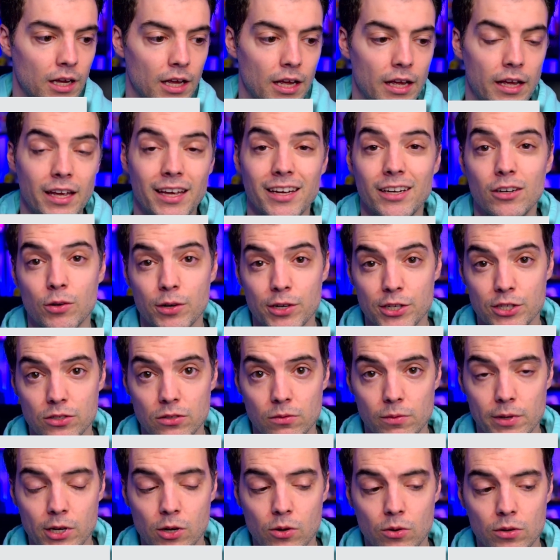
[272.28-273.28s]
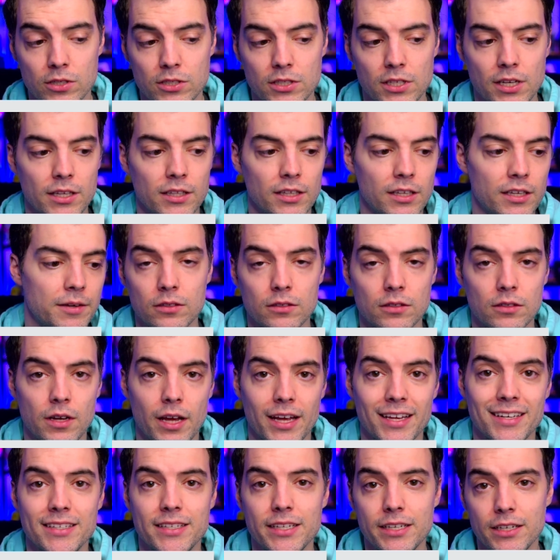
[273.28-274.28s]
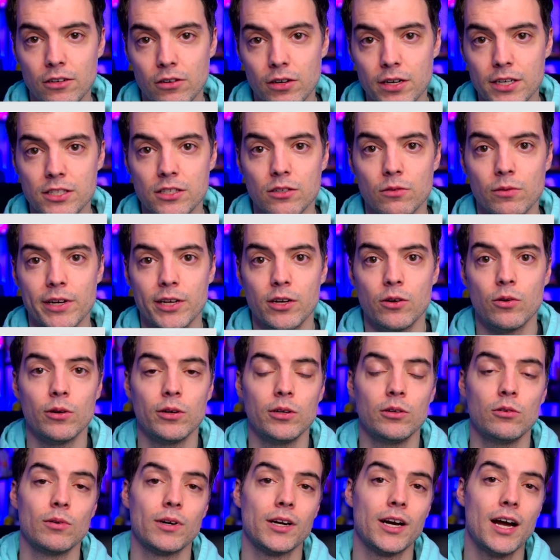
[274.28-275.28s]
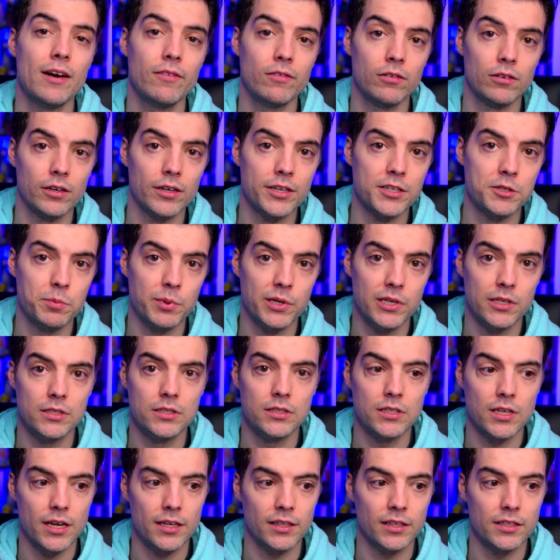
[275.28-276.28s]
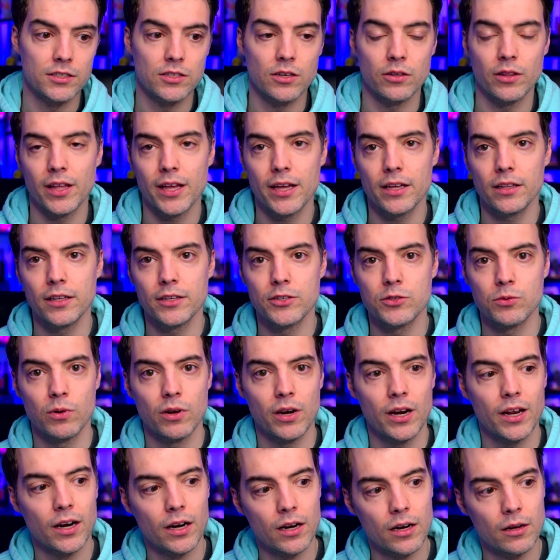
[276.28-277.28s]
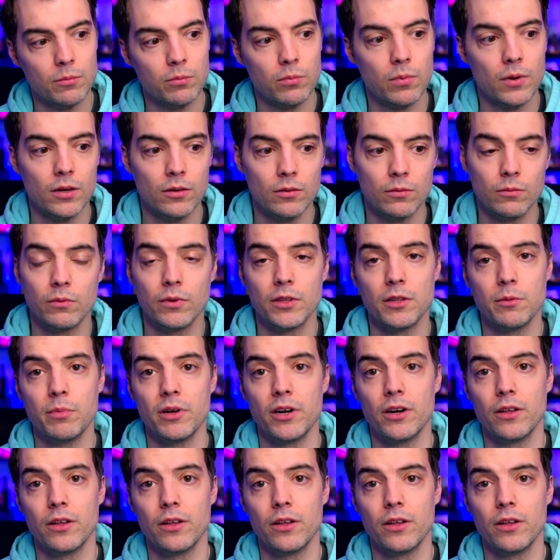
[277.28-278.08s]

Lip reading: increased the recoil slightly, and decreased the recoil recovery speed slightly. So the LH1 ended up with a bit of the